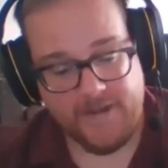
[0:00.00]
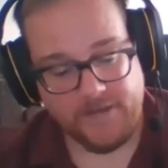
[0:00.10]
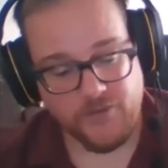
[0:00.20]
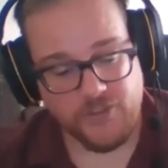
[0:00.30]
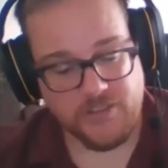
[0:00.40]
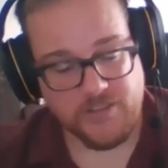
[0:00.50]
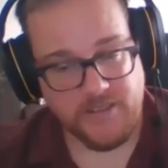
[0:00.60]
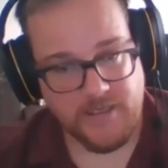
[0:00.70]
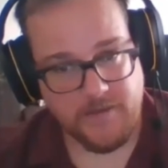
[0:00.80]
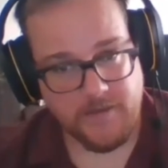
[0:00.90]
and you just
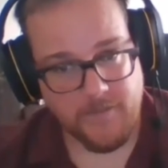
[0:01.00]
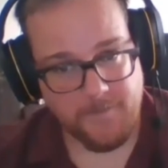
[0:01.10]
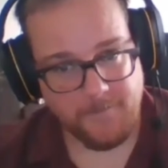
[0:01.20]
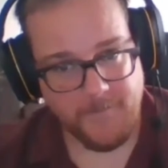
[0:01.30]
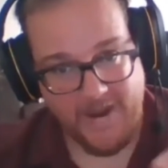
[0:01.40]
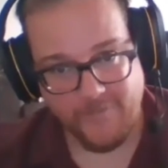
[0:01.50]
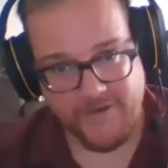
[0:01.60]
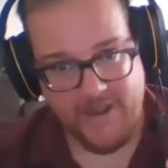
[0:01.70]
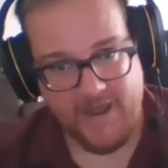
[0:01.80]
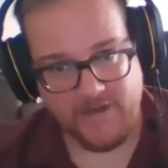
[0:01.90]
see my
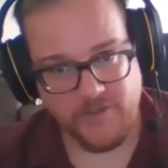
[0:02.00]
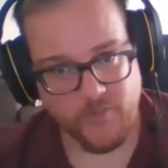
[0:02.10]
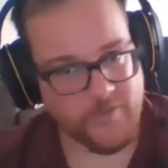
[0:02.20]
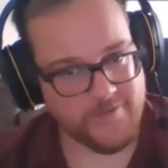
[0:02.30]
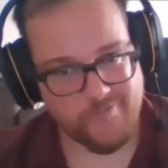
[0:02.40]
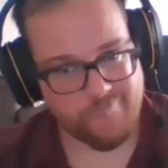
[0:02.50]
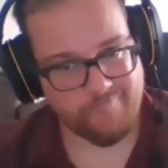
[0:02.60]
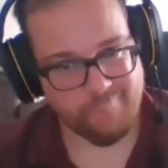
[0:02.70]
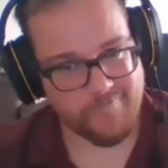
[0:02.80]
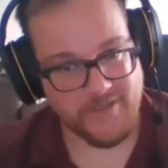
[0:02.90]
reaction, which
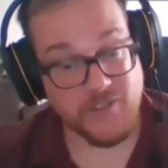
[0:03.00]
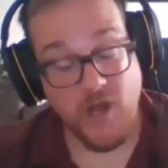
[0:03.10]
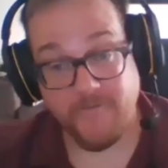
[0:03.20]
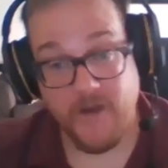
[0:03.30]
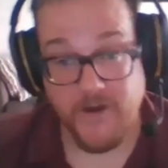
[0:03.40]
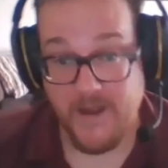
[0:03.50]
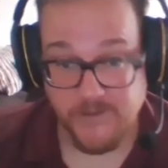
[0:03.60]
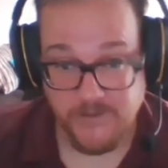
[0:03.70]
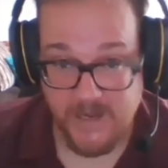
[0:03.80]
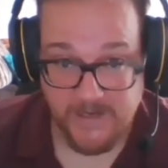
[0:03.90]
it's not very
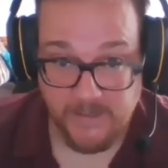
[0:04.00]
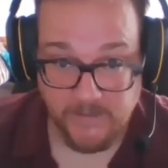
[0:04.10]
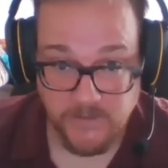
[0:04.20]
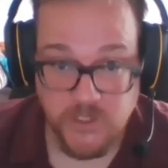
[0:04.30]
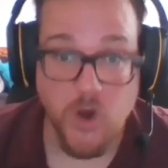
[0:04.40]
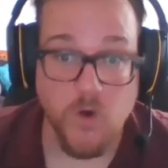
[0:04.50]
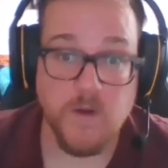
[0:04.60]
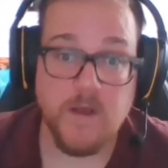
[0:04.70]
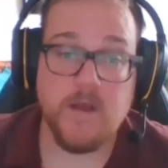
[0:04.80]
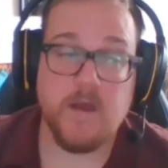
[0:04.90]
entertaining.
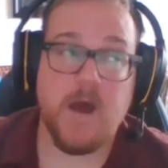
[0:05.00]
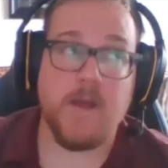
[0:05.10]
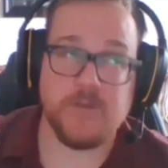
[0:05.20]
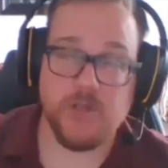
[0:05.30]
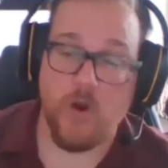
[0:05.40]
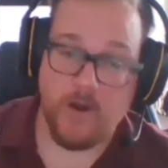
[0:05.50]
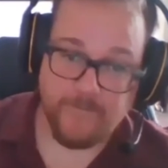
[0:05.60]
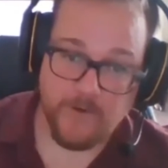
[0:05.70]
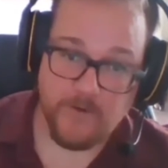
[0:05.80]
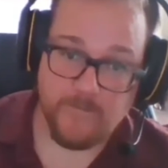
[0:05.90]
So I'm sorry
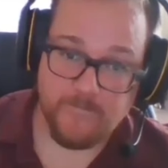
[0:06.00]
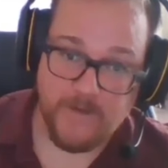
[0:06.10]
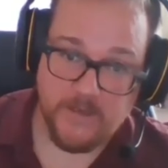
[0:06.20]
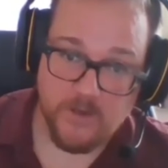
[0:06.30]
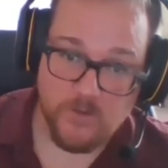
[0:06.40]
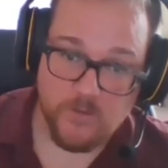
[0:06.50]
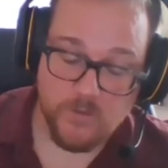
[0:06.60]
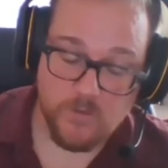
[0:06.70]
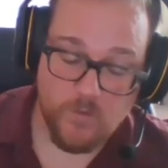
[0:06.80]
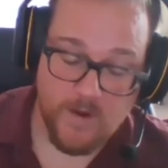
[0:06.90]
for video
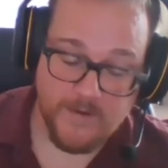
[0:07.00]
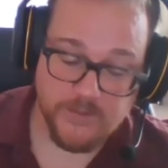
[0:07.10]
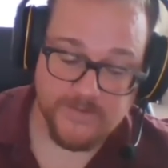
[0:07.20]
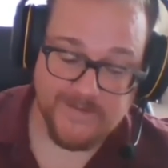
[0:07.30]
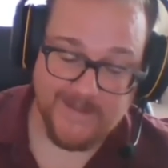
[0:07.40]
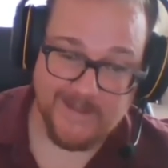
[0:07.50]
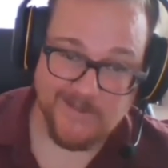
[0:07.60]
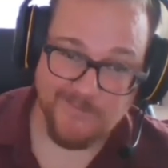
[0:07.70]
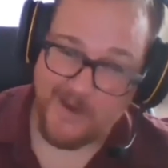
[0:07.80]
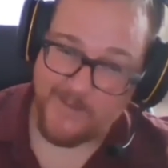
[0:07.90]
watchers that
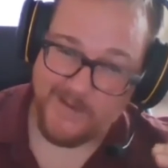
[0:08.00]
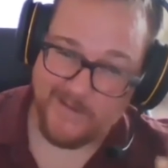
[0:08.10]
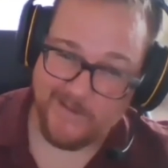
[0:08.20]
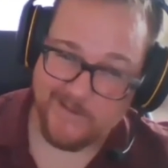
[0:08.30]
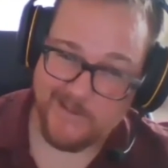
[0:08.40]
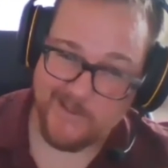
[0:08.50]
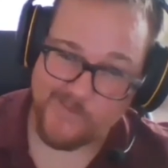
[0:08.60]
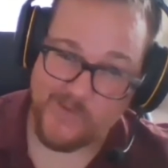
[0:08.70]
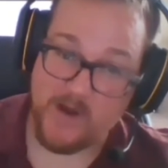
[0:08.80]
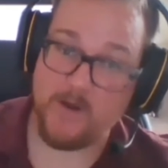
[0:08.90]
this might be a little
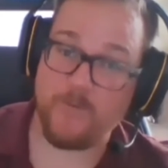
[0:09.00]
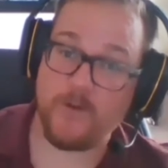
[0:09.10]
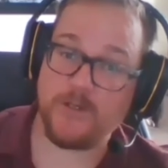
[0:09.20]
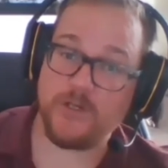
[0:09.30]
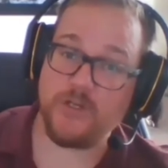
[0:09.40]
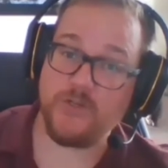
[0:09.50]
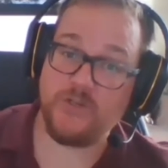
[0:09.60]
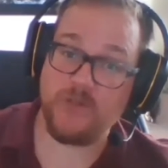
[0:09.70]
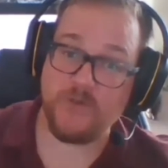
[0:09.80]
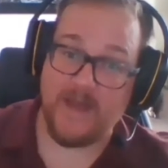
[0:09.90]
subpar of what you're
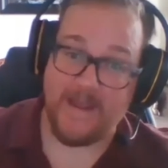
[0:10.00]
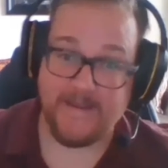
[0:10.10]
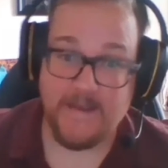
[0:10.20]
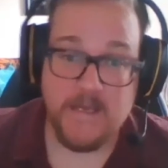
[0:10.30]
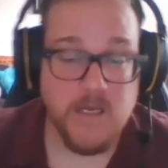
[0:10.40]
used to. Like